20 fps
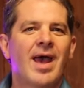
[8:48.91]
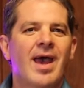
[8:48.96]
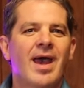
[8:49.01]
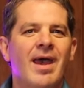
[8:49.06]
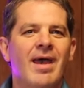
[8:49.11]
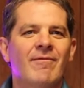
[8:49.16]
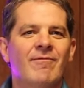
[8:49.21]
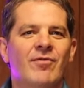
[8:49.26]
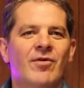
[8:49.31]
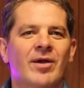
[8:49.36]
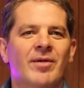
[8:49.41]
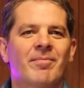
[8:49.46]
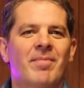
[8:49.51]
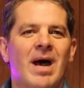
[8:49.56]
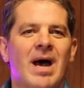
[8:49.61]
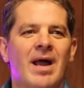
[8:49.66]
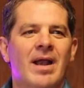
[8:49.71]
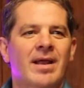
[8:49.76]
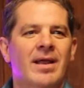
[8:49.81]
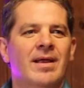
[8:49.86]

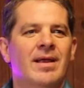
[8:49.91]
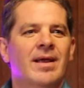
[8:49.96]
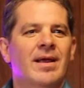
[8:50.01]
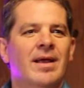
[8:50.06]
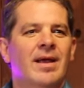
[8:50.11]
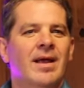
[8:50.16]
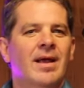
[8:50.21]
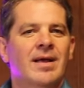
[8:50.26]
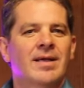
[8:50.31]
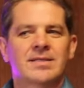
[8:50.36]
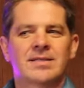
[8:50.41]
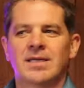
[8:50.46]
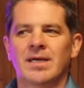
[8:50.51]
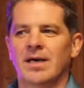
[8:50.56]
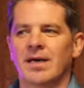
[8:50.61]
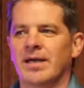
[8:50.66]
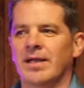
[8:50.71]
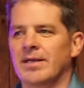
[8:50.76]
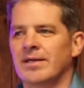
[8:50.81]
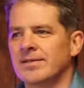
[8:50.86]
Everybody has
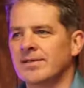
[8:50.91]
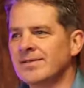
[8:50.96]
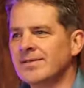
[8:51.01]
done it.